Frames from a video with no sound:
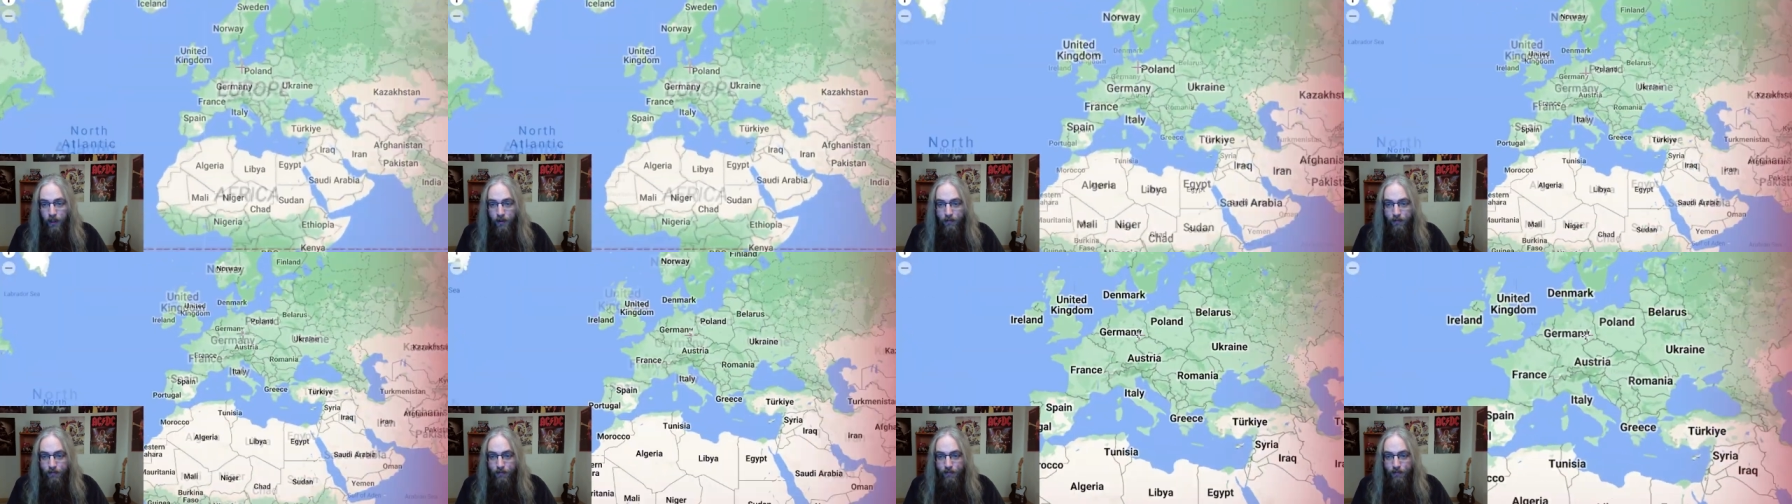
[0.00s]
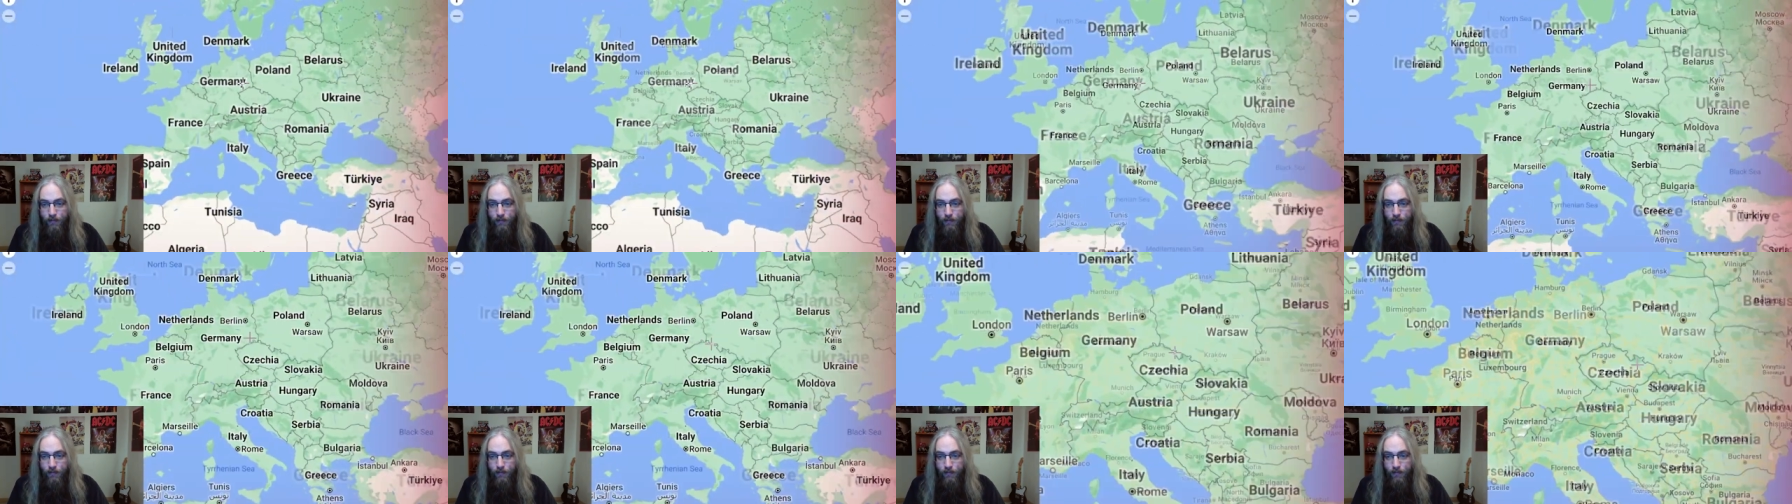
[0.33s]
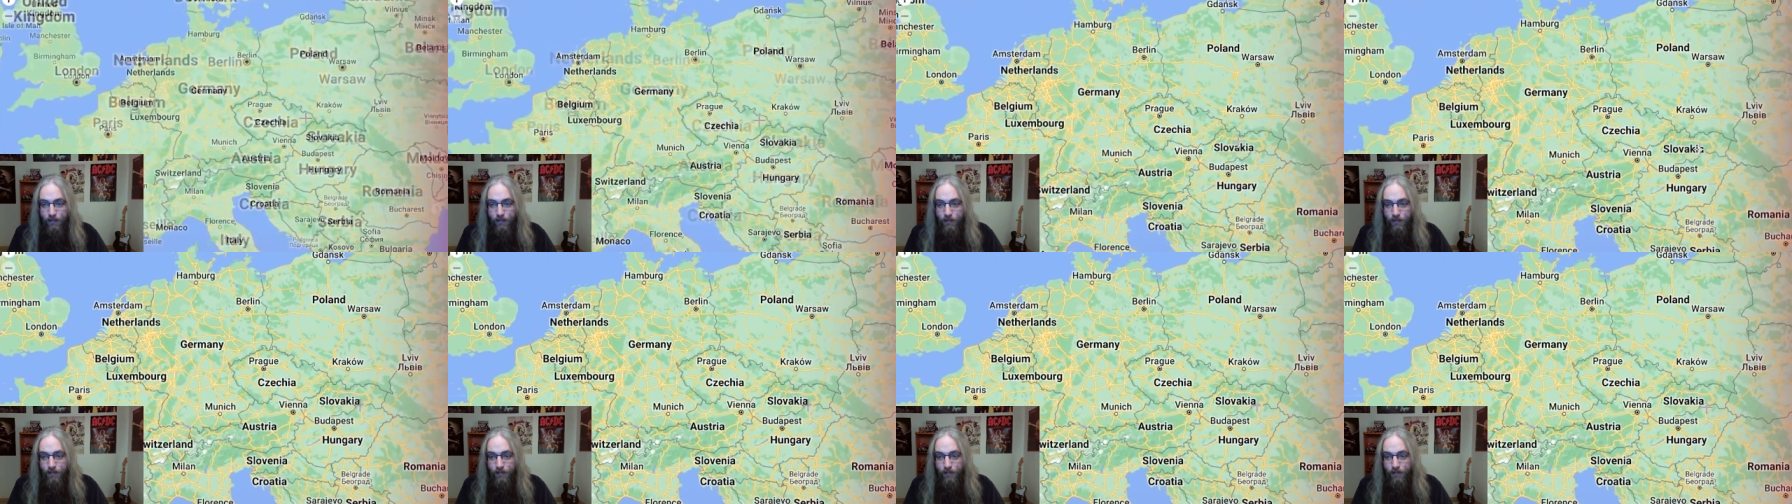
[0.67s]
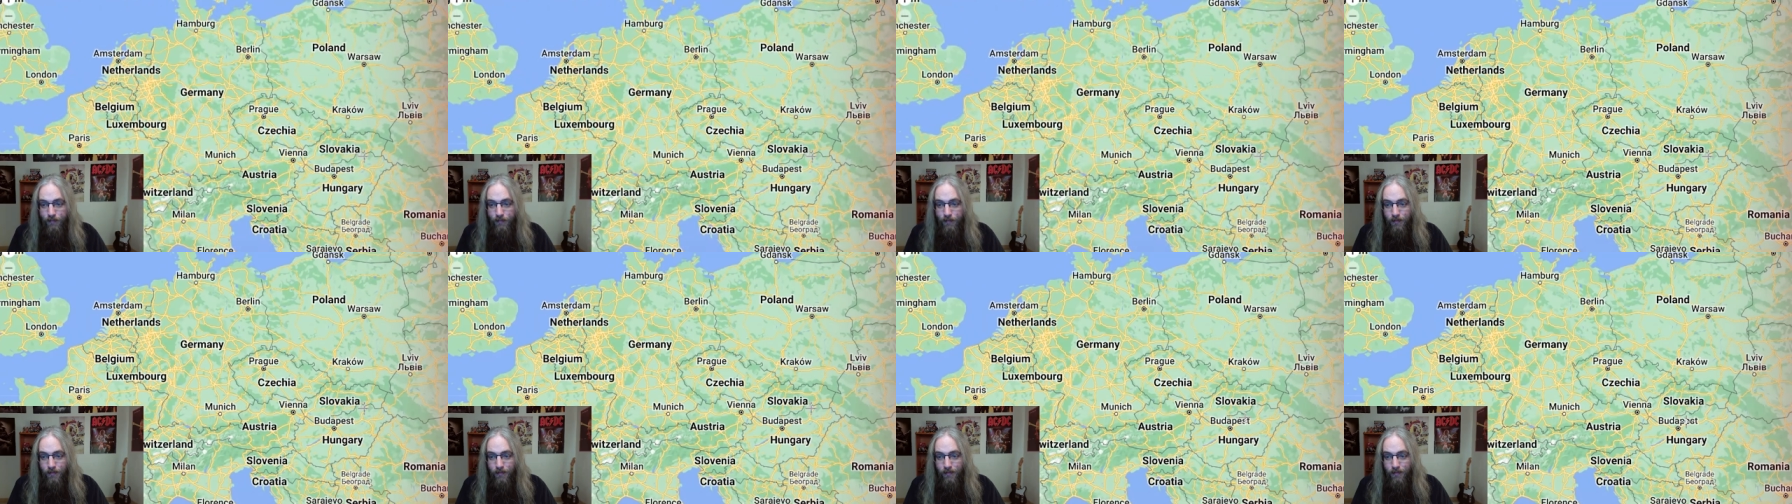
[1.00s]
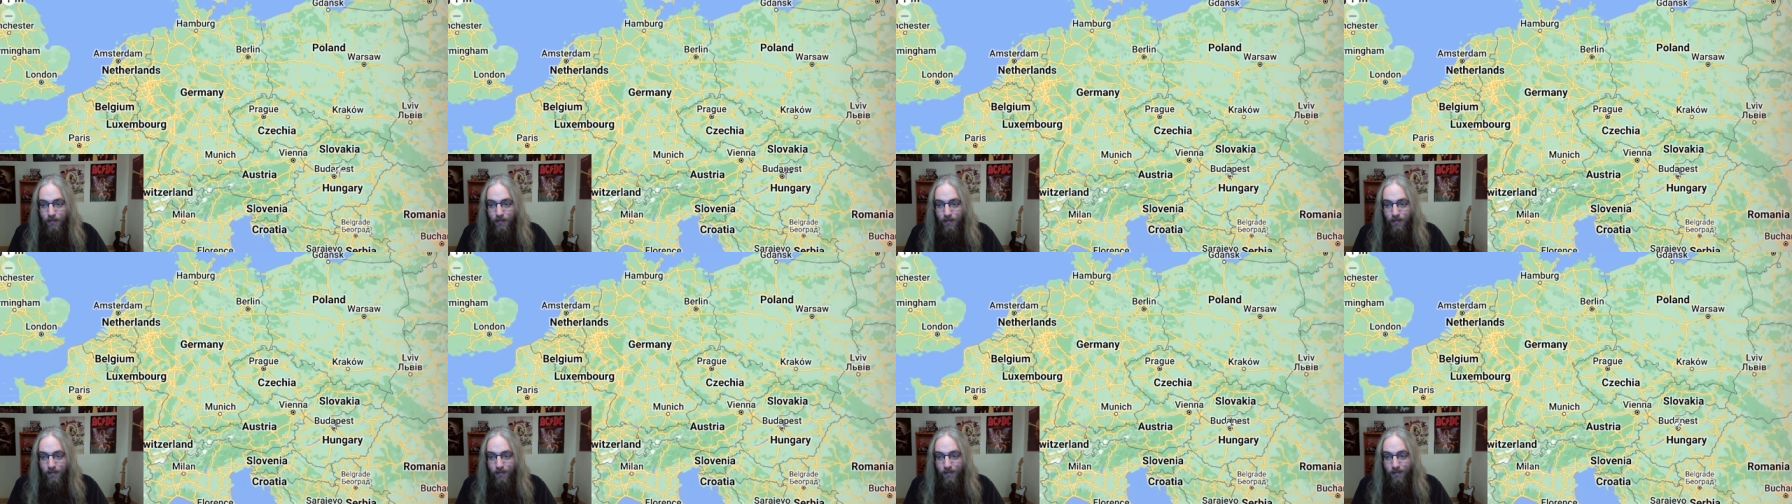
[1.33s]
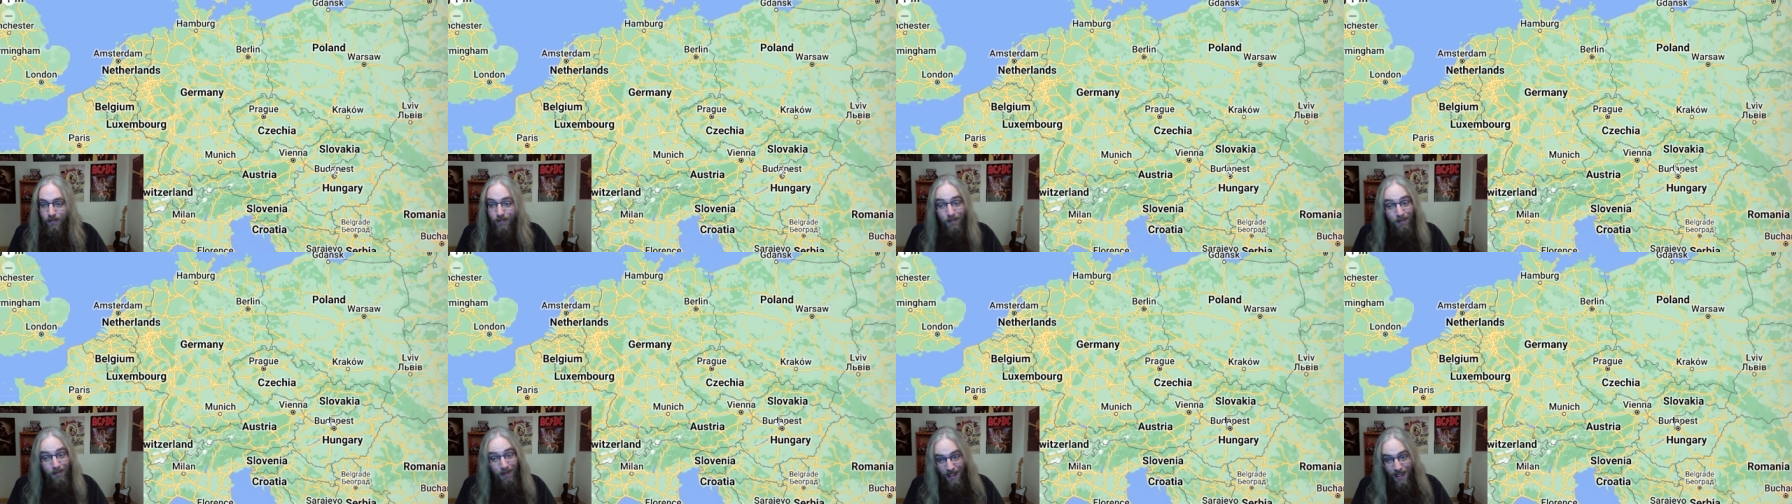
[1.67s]

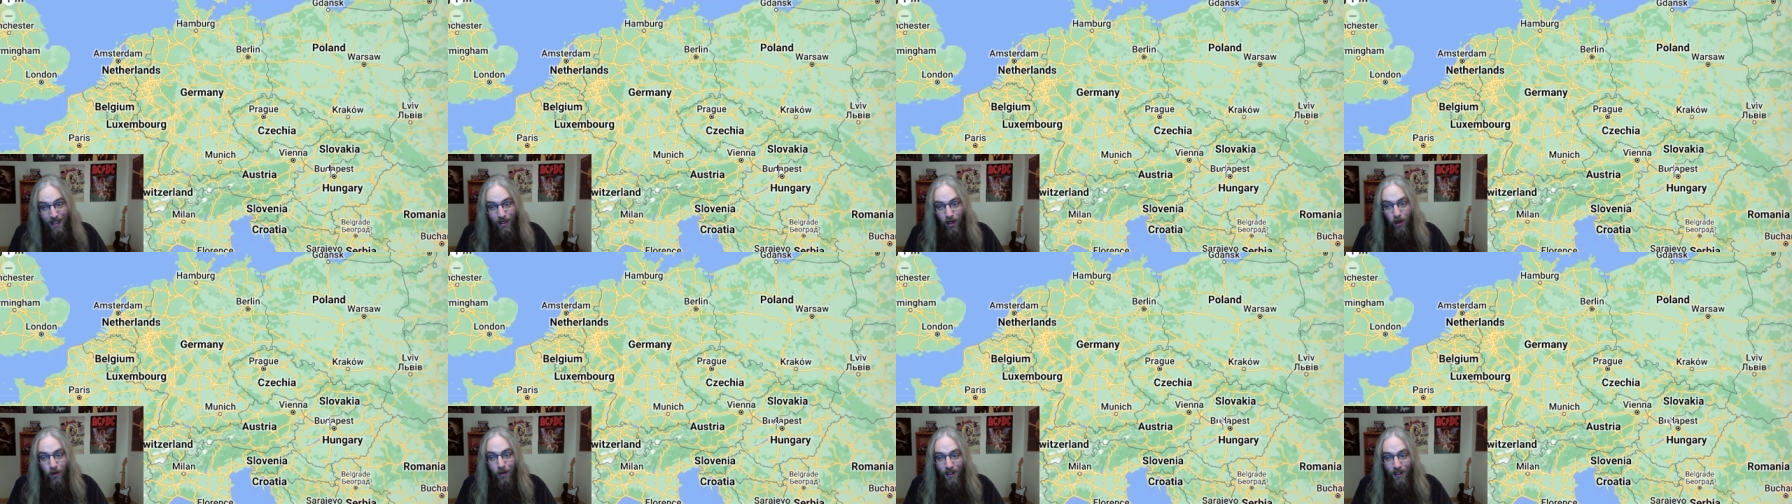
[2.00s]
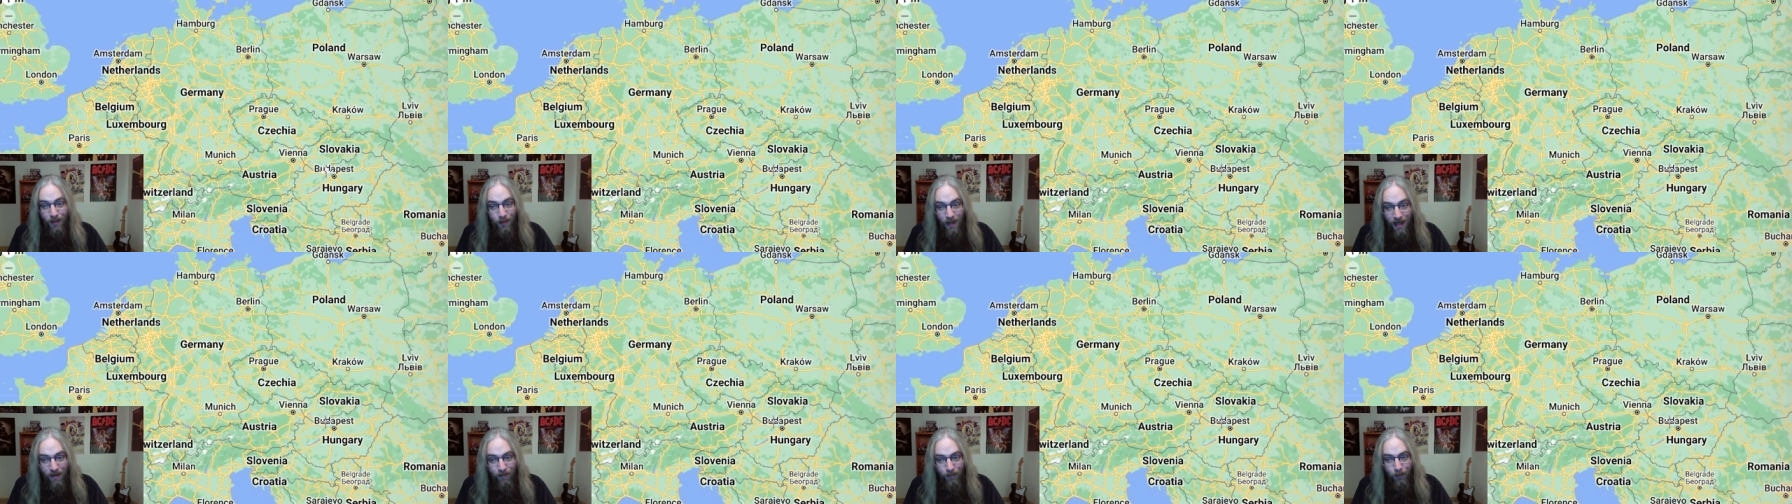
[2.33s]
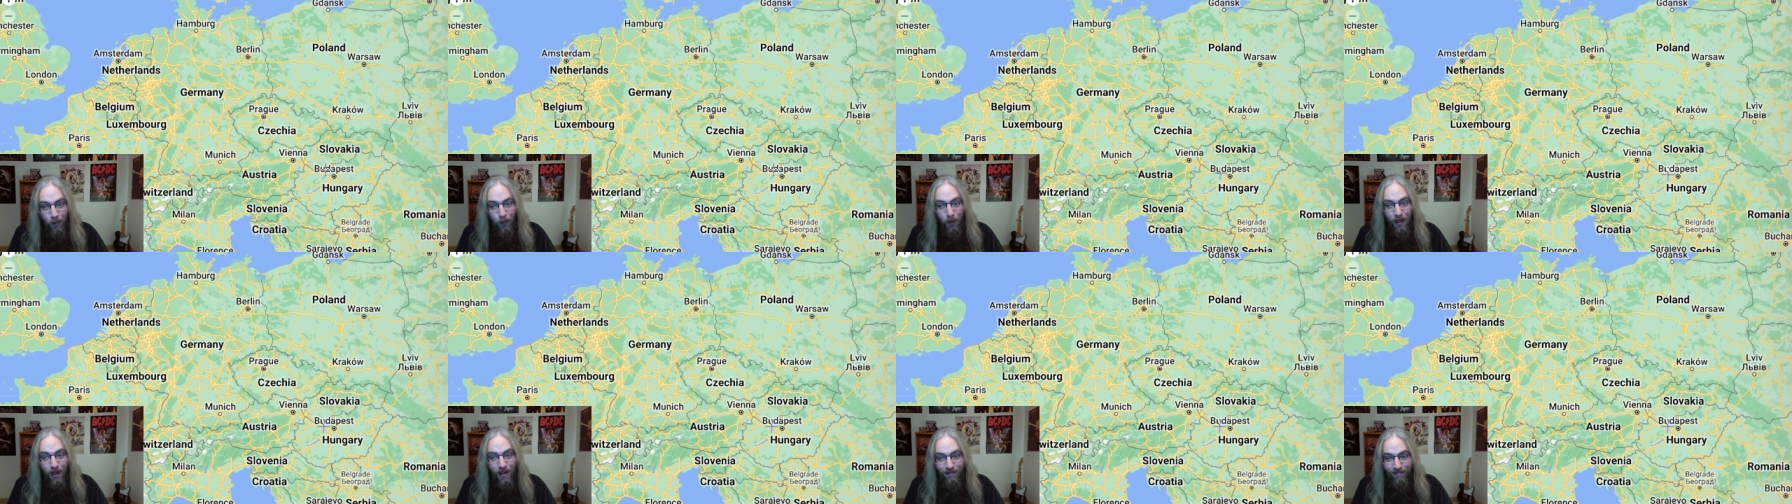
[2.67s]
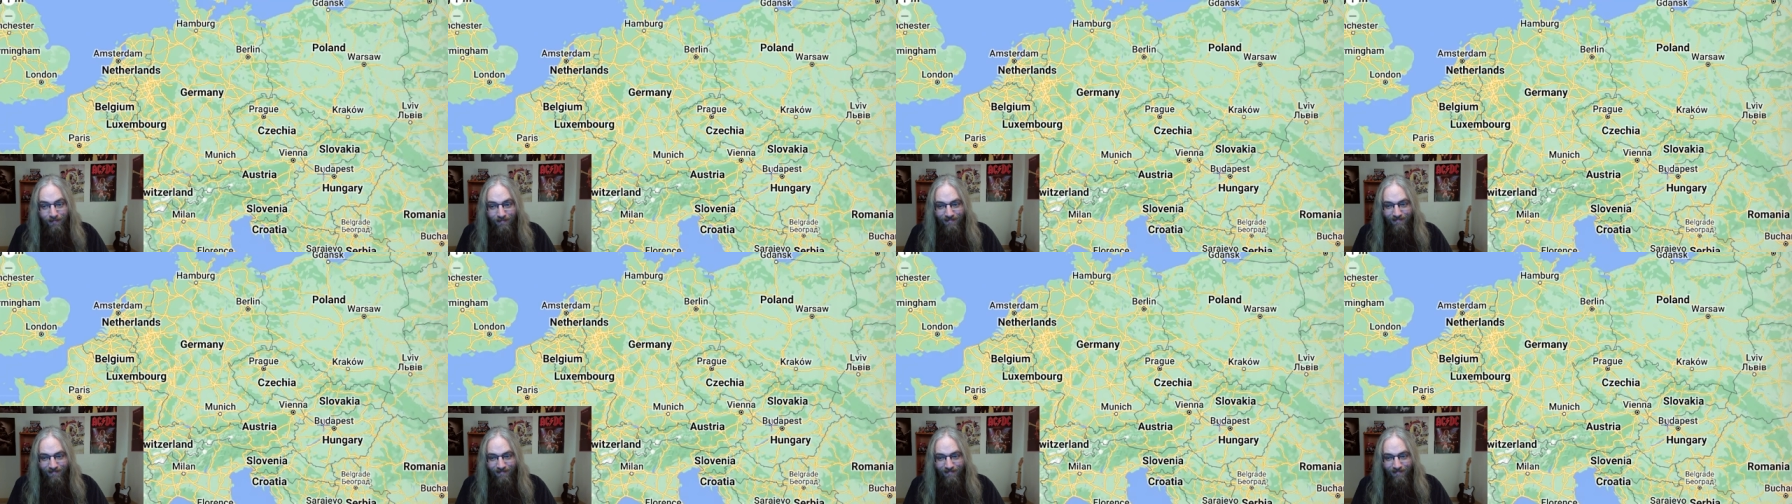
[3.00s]
it. He already went for it.